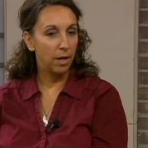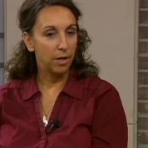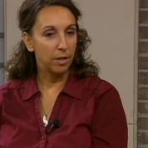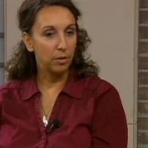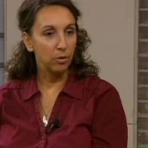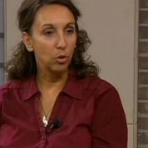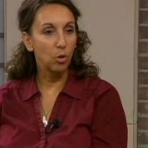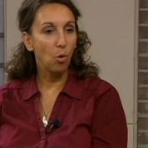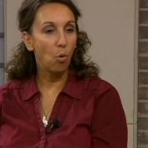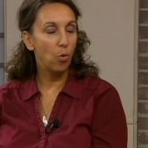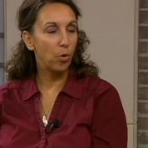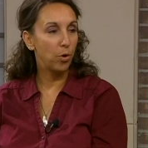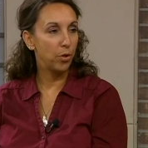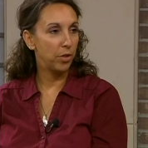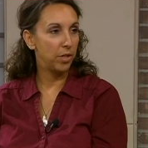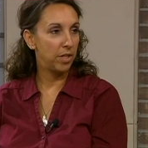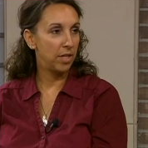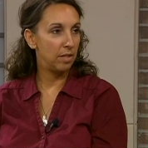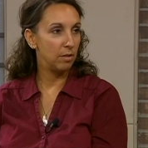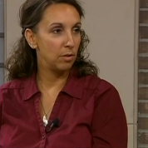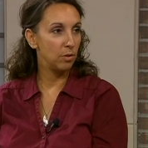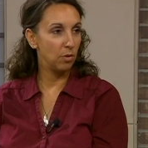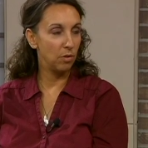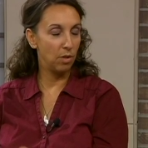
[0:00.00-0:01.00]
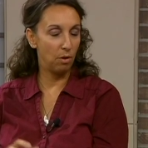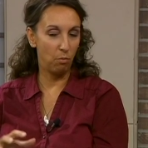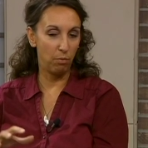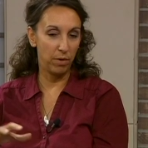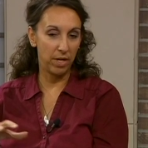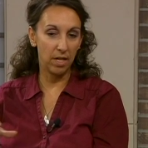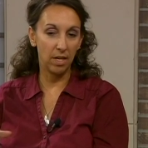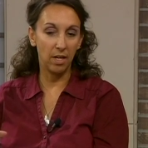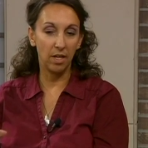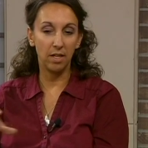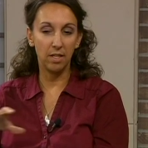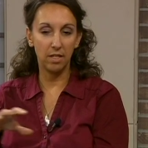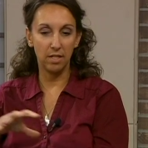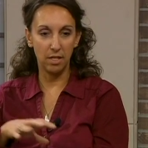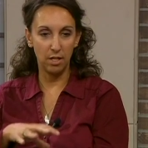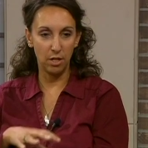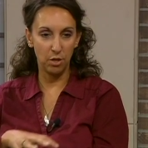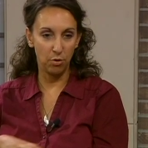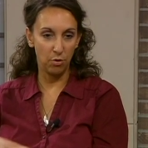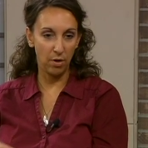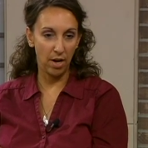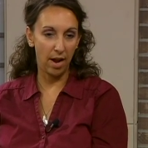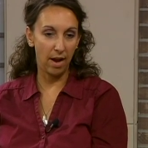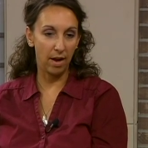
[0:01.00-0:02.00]
locally so that we can
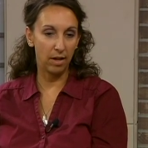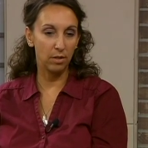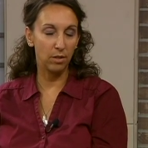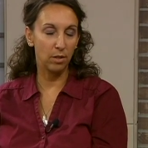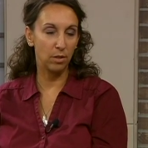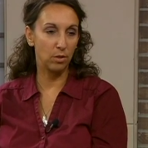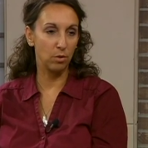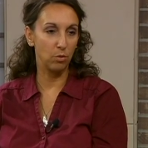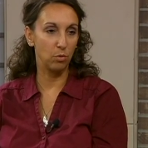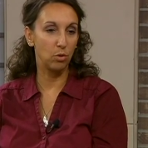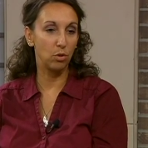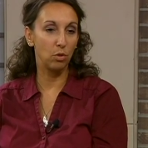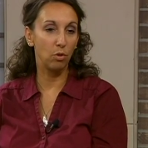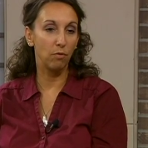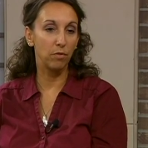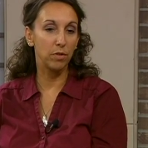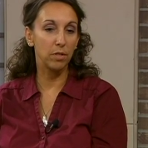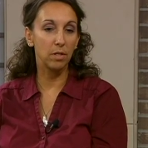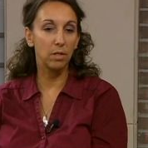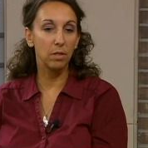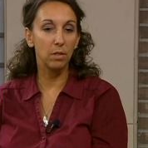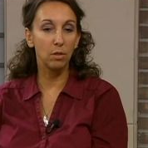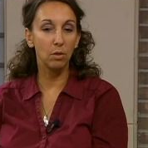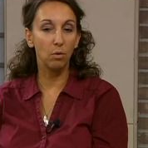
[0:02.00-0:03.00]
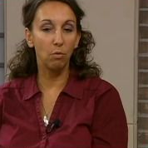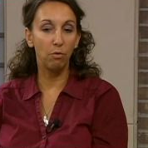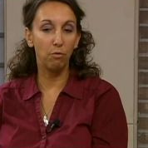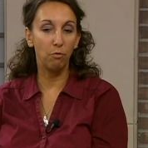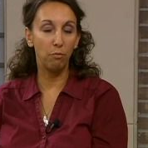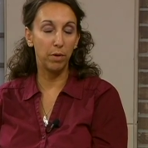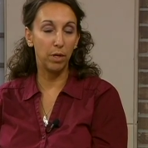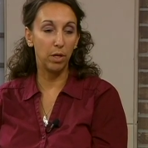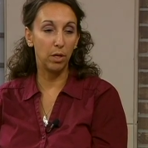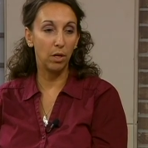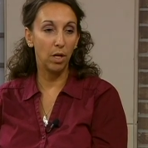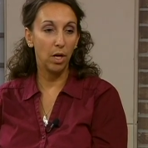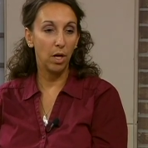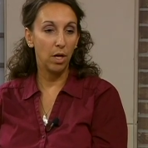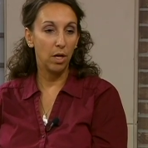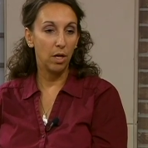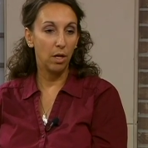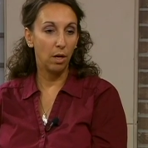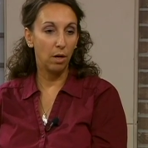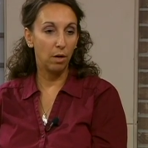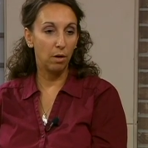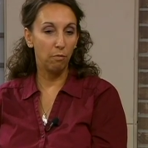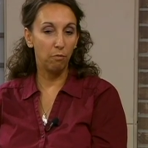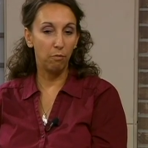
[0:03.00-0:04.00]
continue to access those services. So if
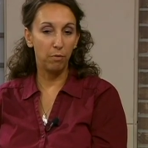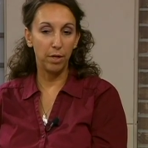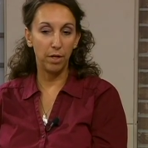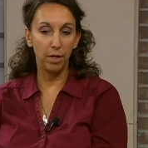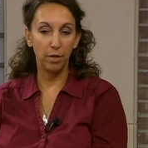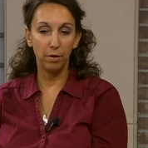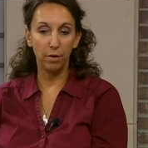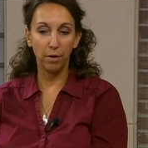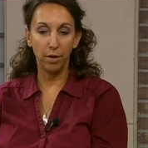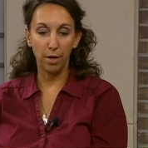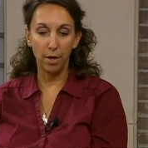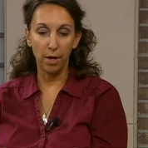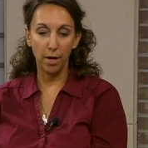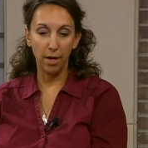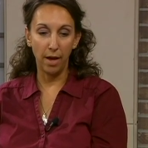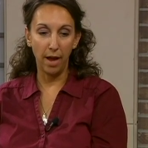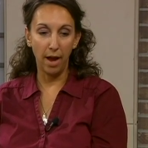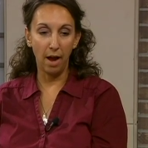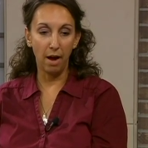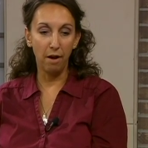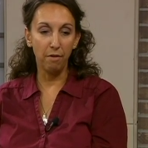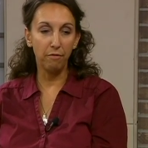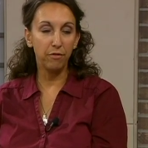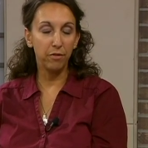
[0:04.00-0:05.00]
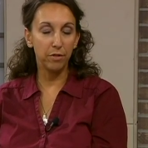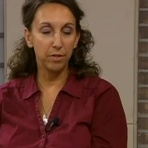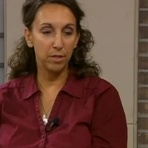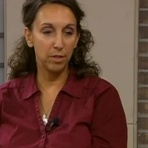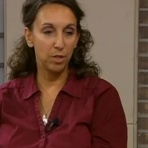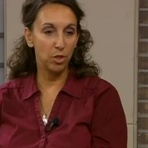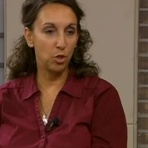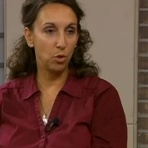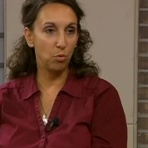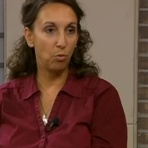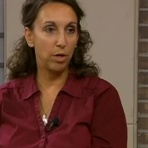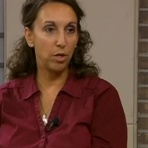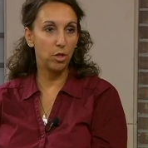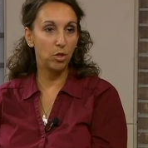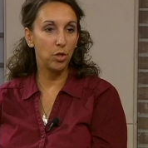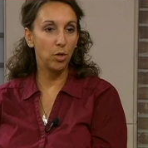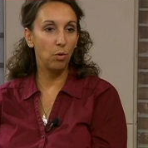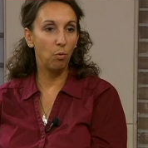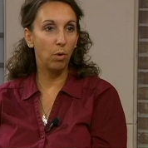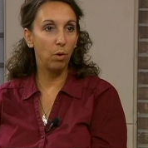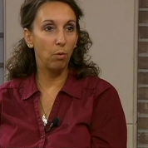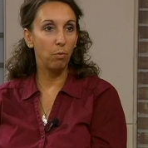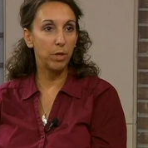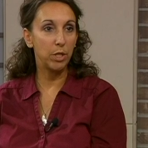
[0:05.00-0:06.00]
we have a situation
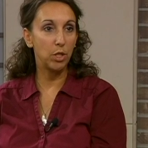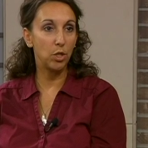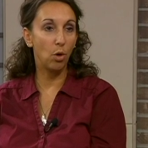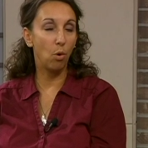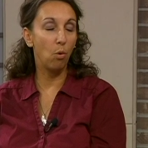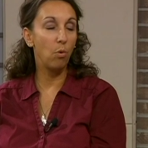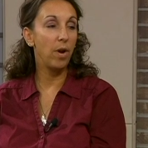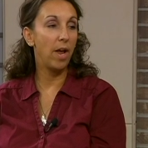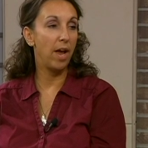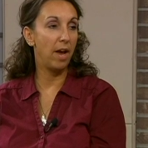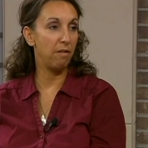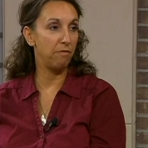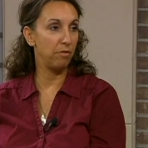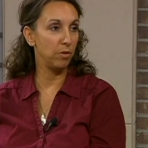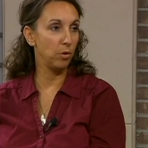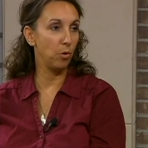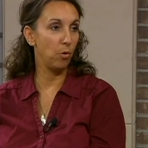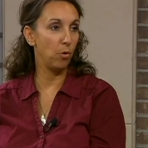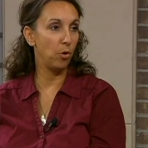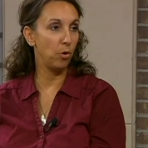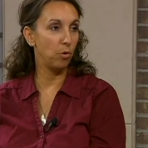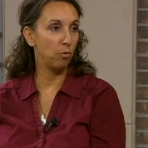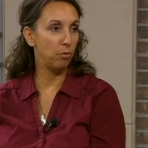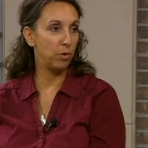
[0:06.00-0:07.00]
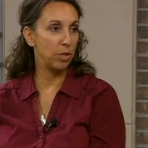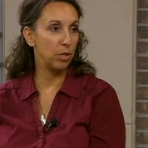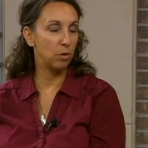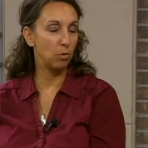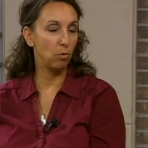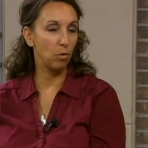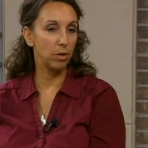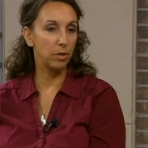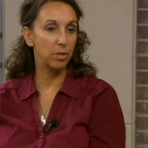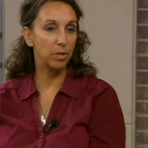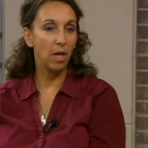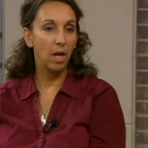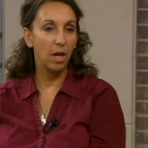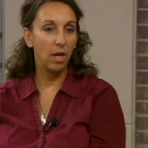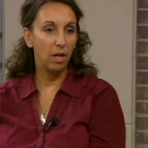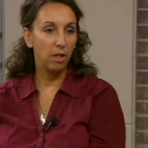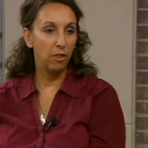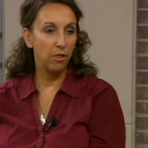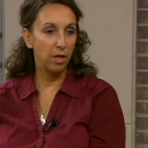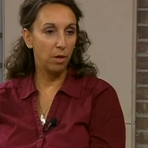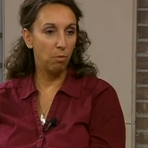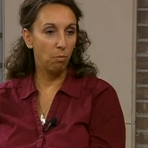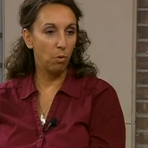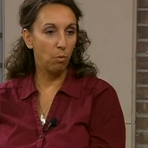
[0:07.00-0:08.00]
where we don't have a local resource,
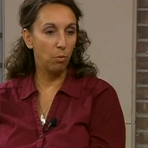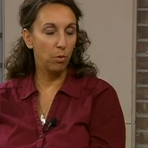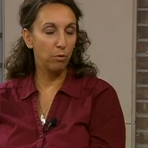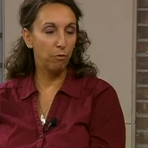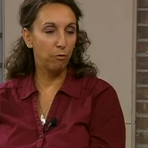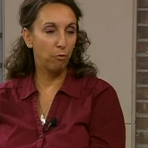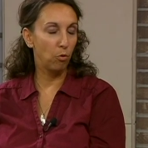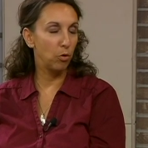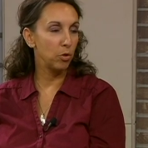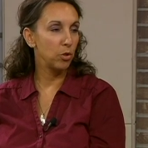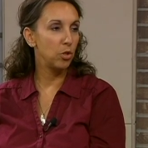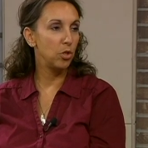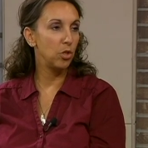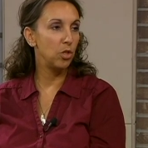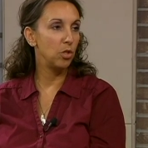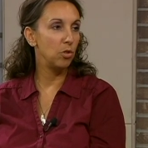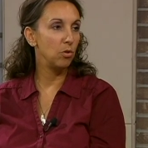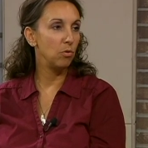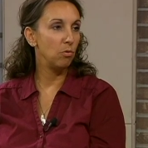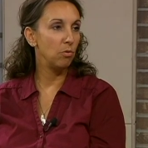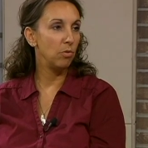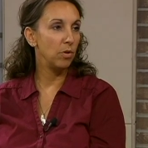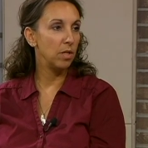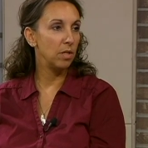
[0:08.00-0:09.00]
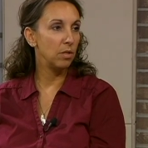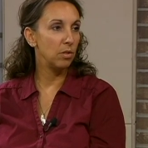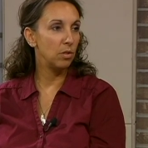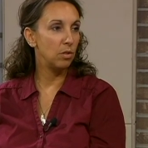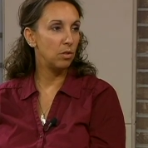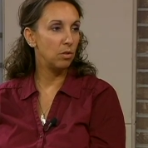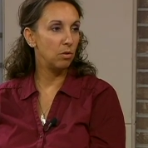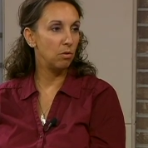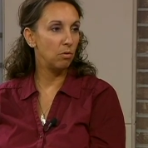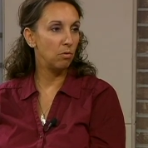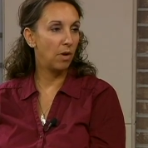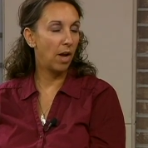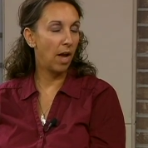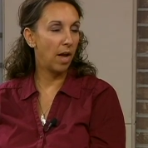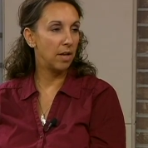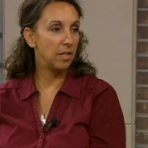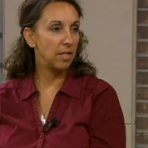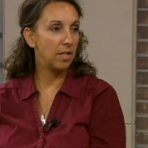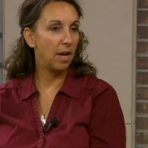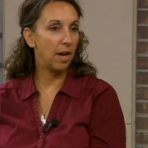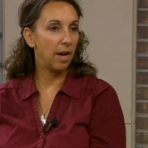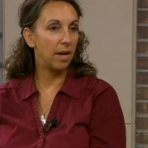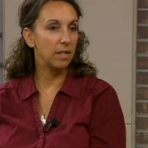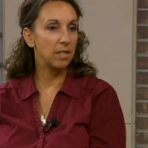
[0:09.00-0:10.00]
then what we're forced to do is to
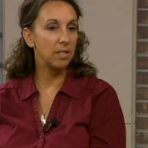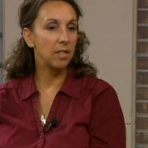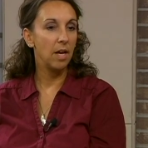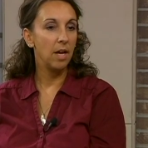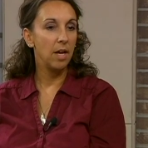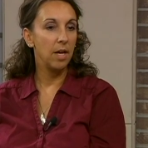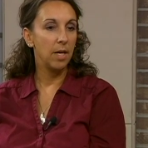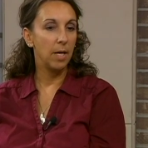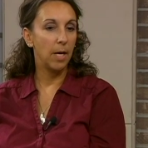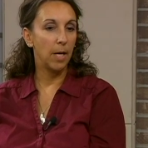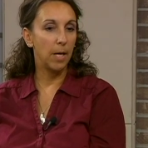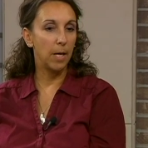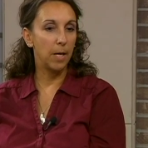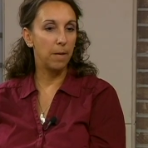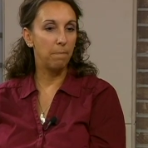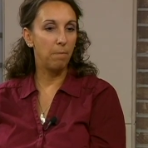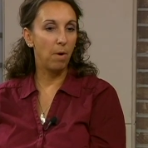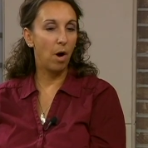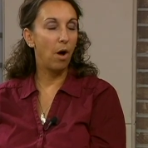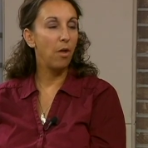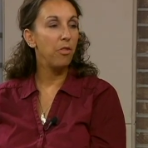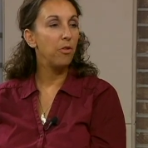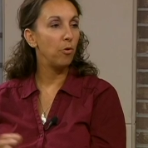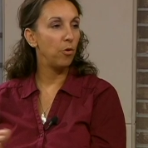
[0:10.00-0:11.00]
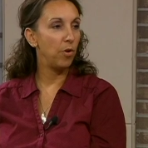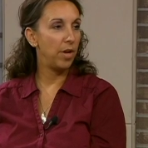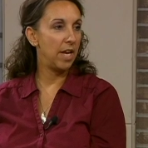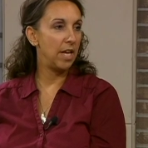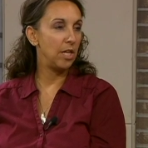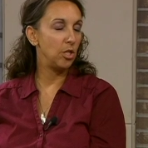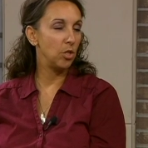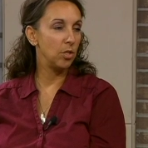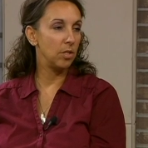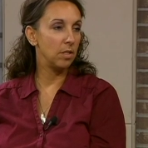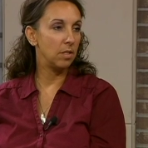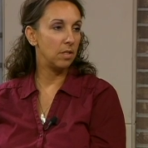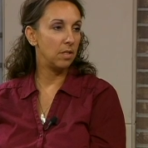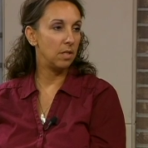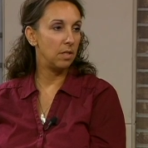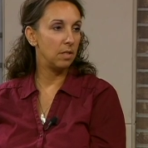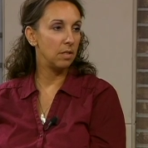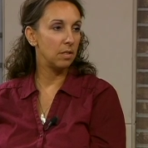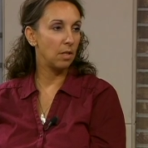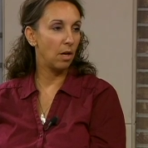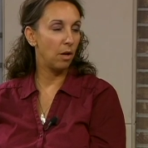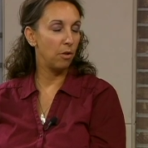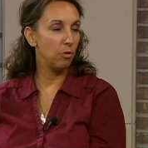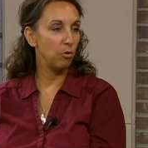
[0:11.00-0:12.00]
contact other
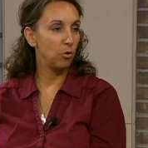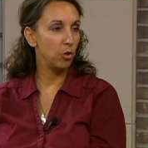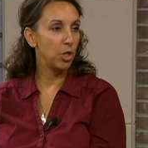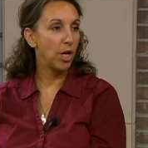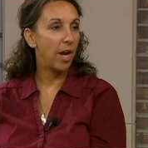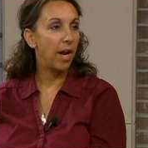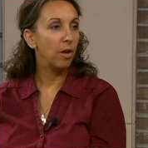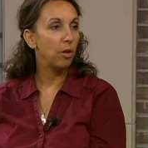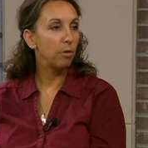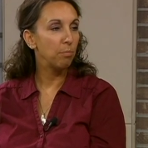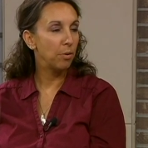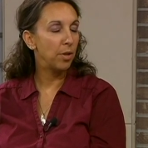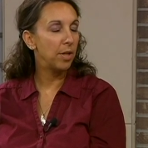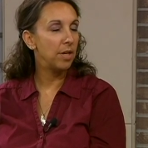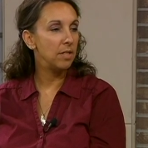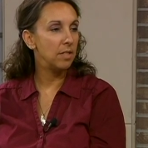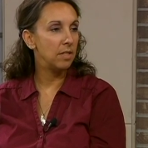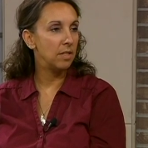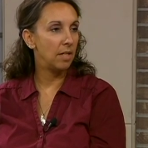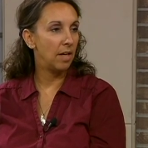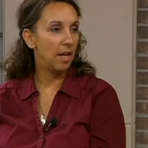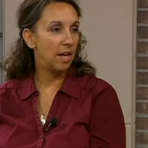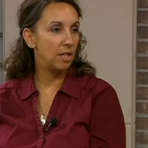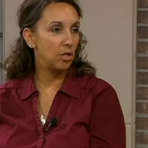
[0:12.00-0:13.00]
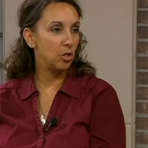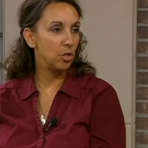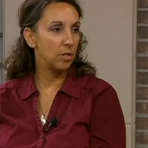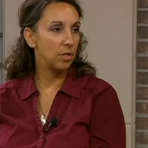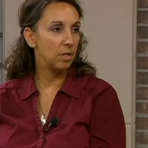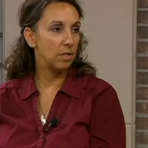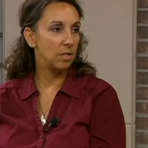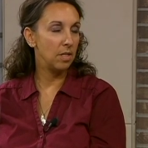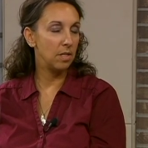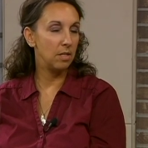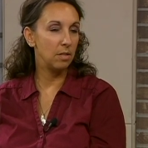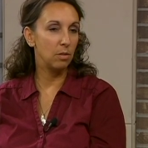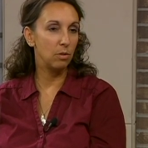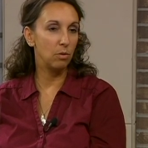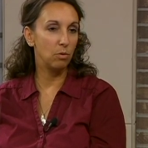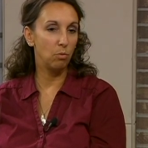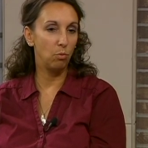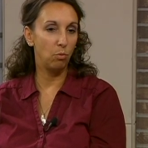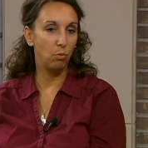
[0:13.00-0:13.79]
agencies, other child placing agencies